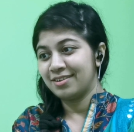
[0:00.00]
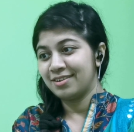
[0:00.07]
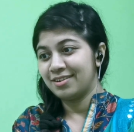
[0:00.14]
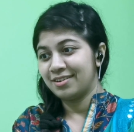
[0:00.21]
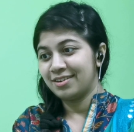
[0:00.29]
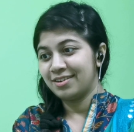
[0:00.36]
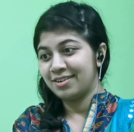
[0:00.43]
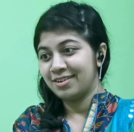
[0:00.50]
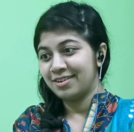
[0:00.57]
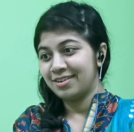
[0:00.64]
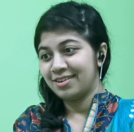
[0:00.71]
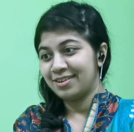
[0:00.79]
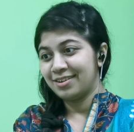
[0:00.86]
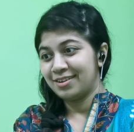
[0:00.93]

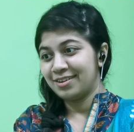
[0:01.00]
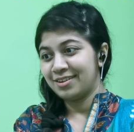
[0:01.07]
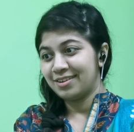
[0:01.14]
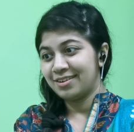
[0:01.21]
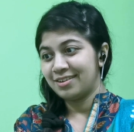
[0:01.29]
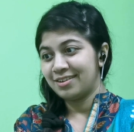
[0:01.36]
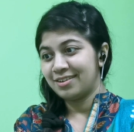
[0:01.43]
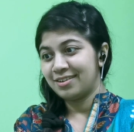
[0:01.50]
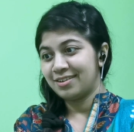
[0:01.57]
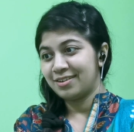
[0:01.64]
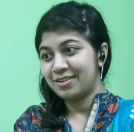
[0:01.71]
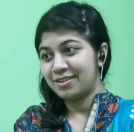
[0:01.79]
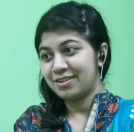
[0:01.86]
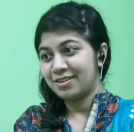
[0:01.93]

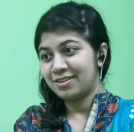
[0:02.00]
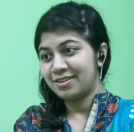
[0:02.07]
[no speech]